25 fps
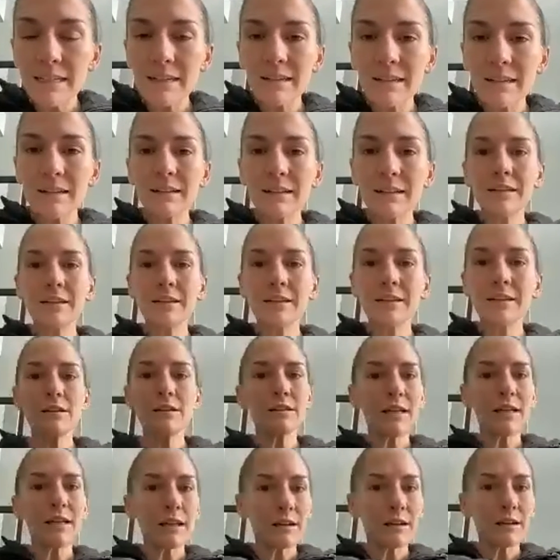clear the
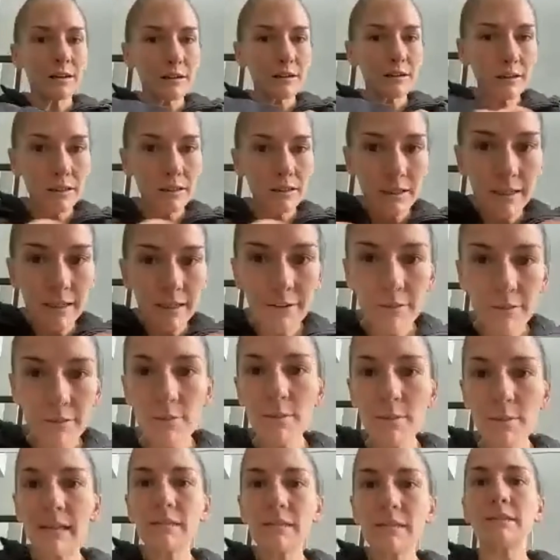clutter, clear the
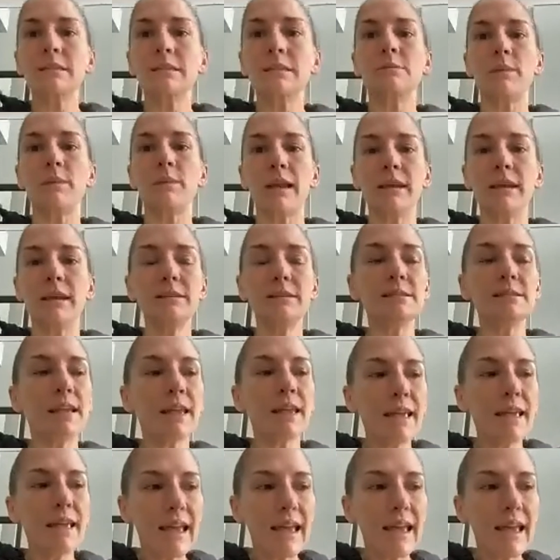mental space,